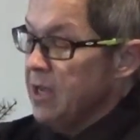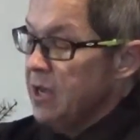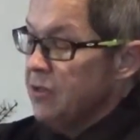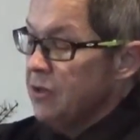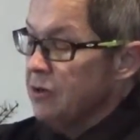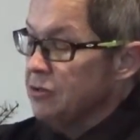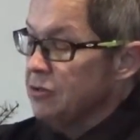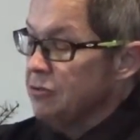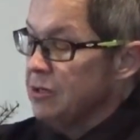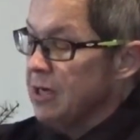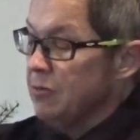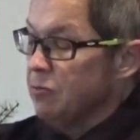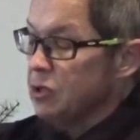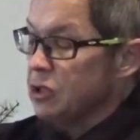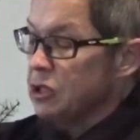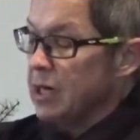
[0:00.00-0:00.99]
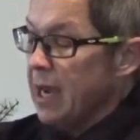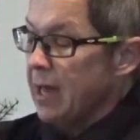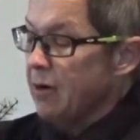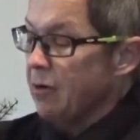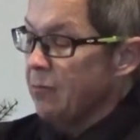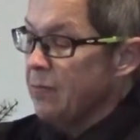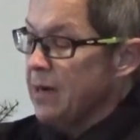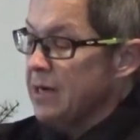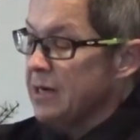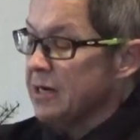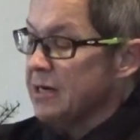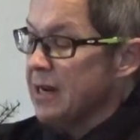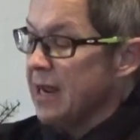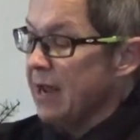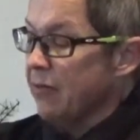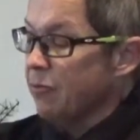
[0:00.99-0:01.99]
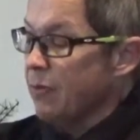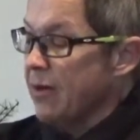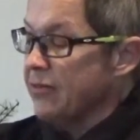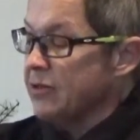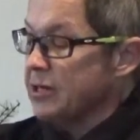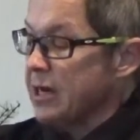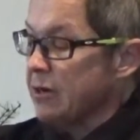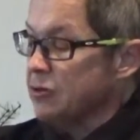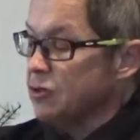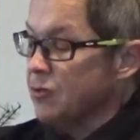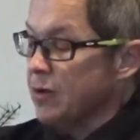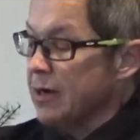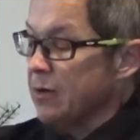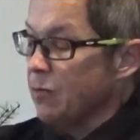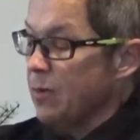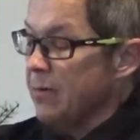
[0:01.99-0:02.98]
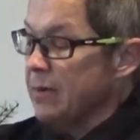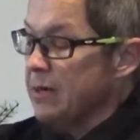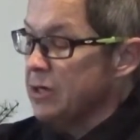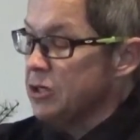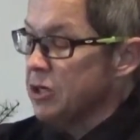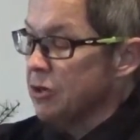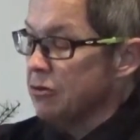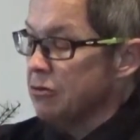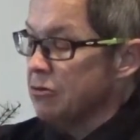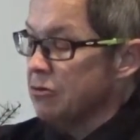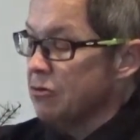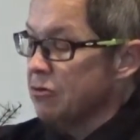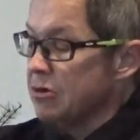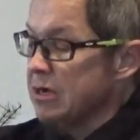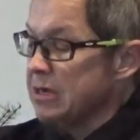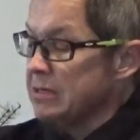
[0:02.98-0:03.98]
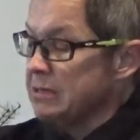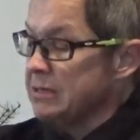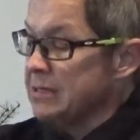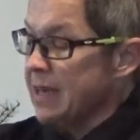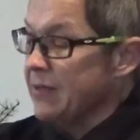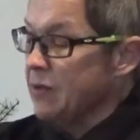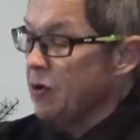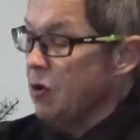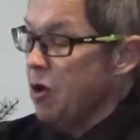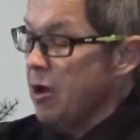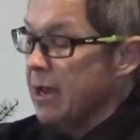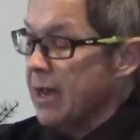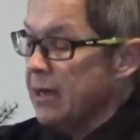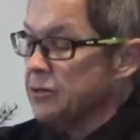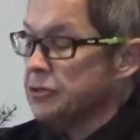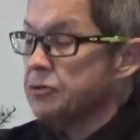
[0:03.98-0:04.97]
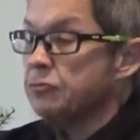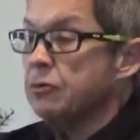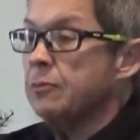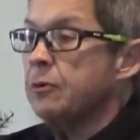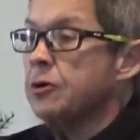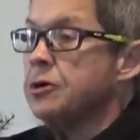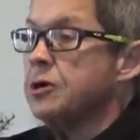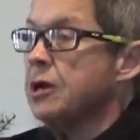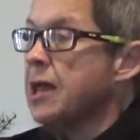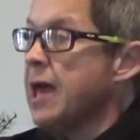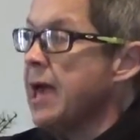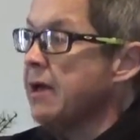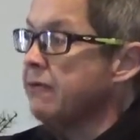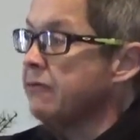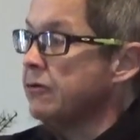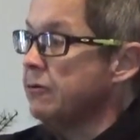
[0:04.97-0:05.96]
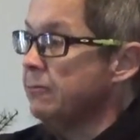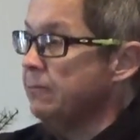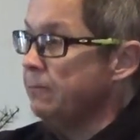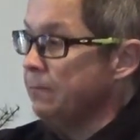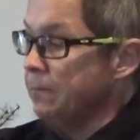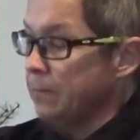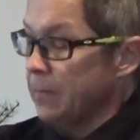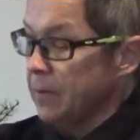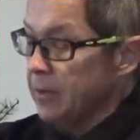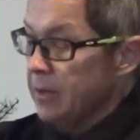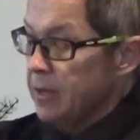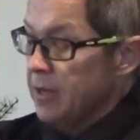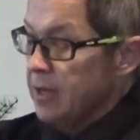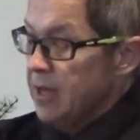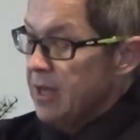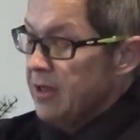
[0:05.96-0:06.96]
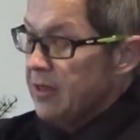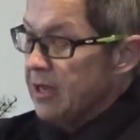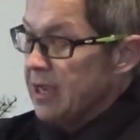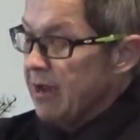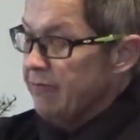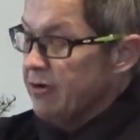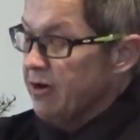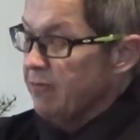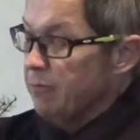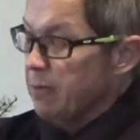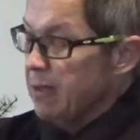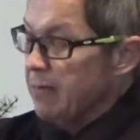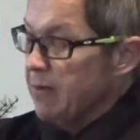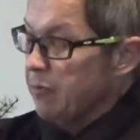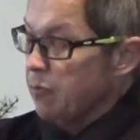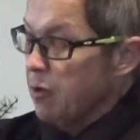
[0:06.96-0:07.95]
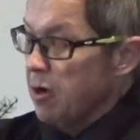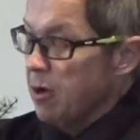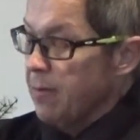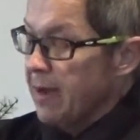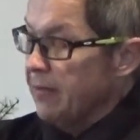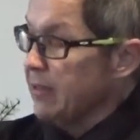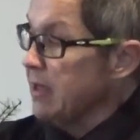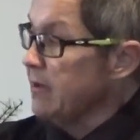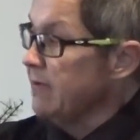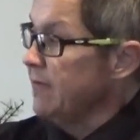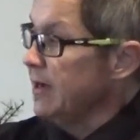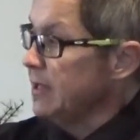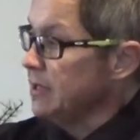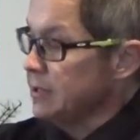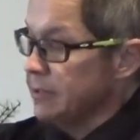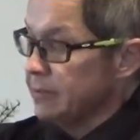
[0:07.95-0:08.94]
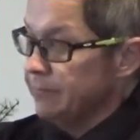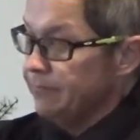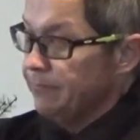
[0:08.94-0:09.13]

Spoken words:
Those who did were shot or beaten to death, while the terror-stricken women and children who hid inside the longhouse were burned alive. The governor of Plymouth wrote about the events.